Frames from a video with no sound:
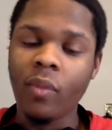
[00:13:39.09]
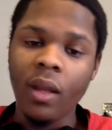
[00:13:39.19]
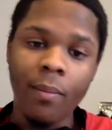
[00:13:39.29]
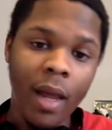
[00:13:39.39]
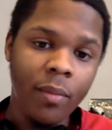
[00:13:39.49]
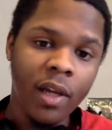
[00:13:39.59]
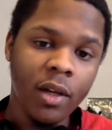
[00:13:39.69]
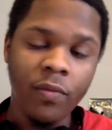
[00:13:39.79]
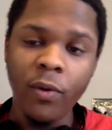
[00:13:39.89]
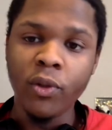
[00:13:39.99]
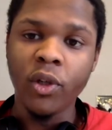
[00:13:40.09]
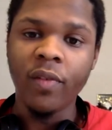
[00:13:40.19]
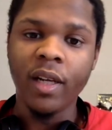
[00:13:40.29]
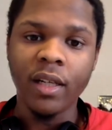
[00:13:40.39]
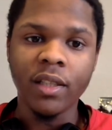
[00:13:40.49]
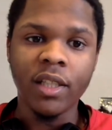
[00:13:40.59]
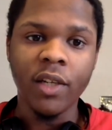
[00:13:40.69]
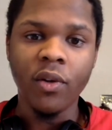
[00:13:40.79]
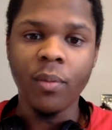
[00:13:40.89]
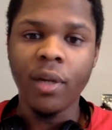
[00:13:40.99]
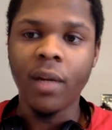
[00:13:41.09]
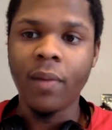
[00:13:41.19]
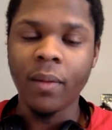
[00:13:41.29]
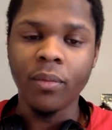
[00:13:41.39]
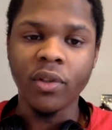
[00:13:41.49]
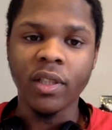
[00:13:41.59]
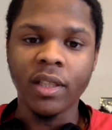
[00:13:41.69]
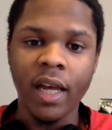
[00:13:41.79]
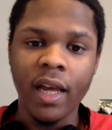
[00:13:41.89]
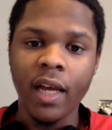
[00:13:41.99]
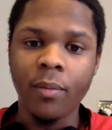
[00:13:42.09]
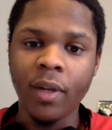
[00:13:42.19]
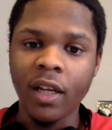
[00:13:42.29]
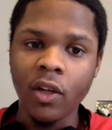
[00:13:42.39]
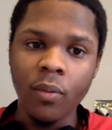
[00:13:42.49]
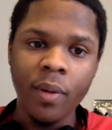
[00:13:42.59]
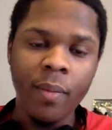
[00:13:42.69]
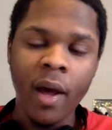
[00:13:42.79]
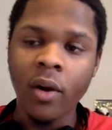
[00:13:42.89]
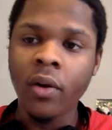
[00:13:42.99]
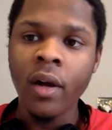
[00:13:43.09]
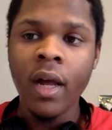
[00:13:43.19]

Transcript: Maybe in the future, if he can continue to put up numbers and stay healthy a little bit better.